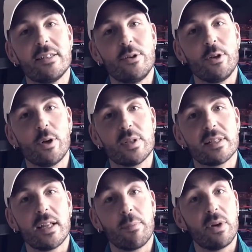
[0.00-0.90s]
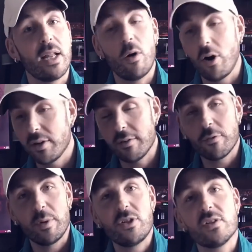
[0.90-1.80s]
You can go and sign up right now. All the
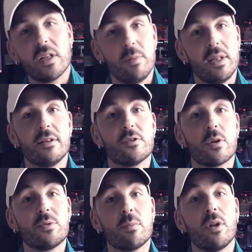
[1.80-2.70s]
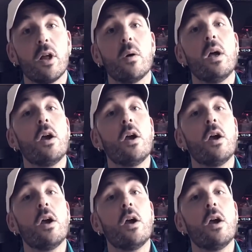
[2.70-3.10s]
information is going to be in the description below.